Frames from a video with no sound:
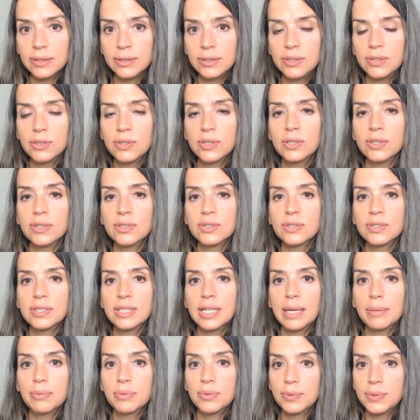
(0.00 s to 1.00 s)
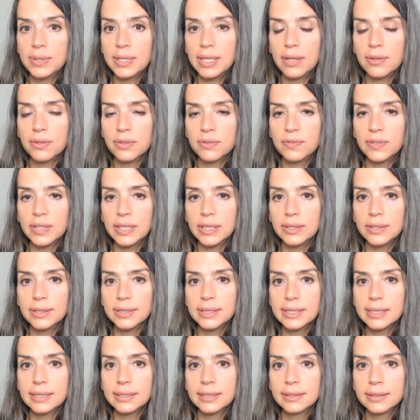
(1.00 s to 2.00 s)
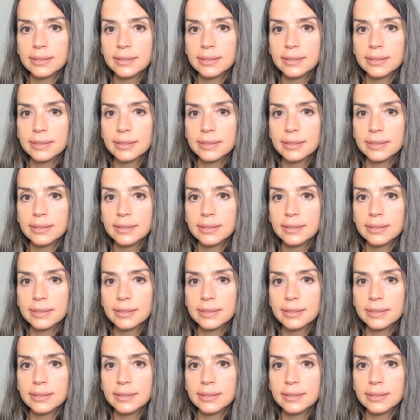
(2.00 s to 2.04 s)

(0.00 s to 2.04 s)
and you can also tap through the other fingers.